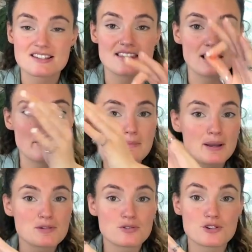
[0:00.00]
and then I might be
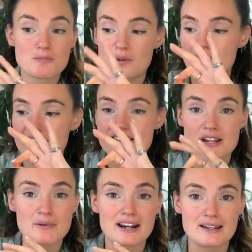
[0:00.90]
able to cross pollinate
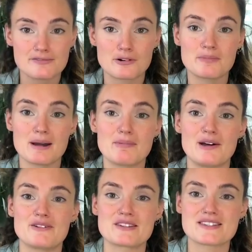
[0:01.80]
directly from that plant.